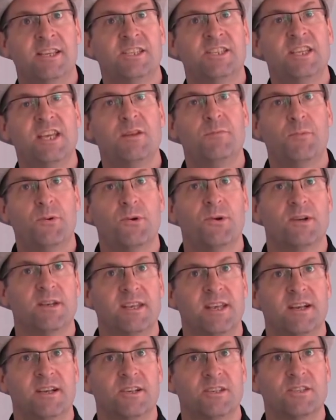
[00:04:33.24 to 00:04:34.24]
the seed port
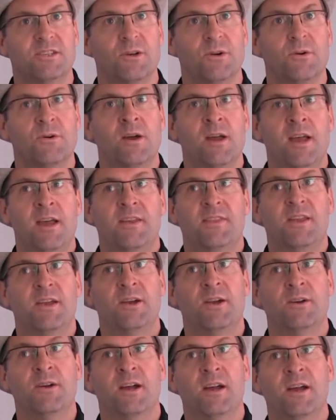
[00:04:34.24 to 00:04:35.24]
here. So
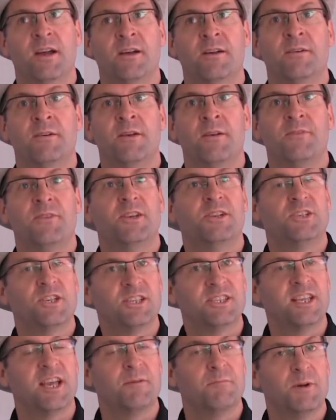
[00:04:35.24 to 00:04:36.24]
they're
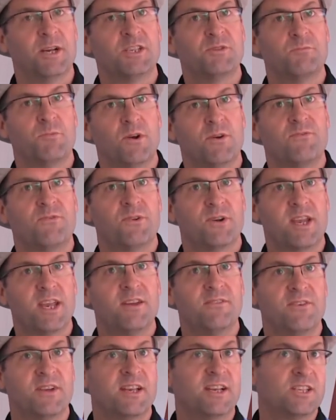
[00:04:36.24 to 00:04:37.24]
just that much more
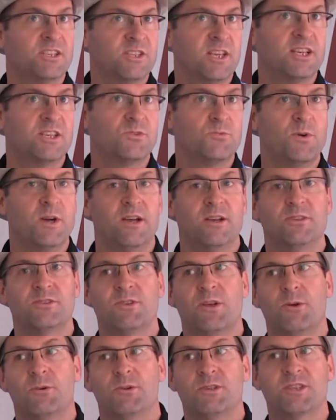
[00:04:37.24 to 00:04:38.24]
forgiving as well.
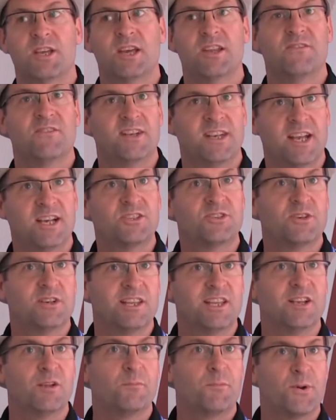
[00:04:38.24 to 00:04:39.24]
So it was kind of an extra
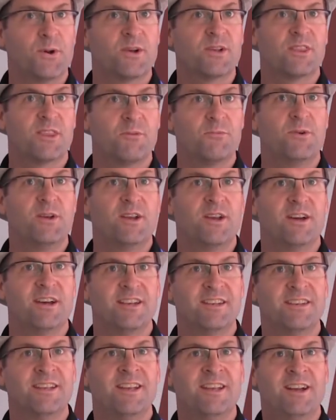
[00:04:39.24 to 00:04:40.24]
little perk that we
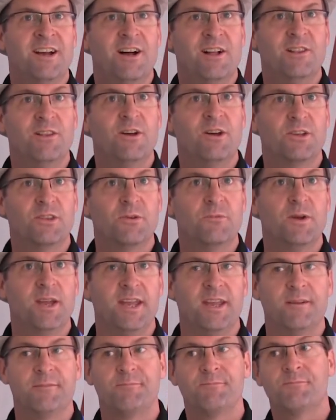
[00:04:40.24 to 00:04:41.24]
got along the
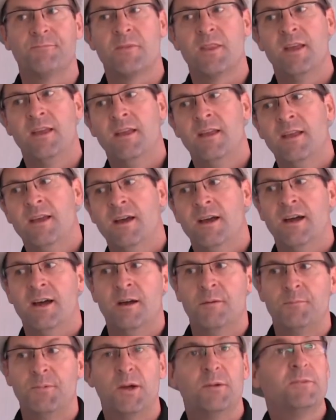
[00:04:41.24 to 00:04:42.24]
way.
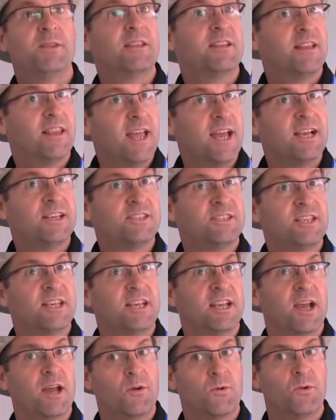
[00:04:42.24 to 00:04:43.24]
Probably the last
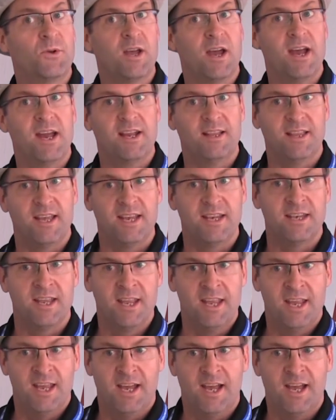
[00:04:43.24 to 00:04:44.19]
thing I would highlight,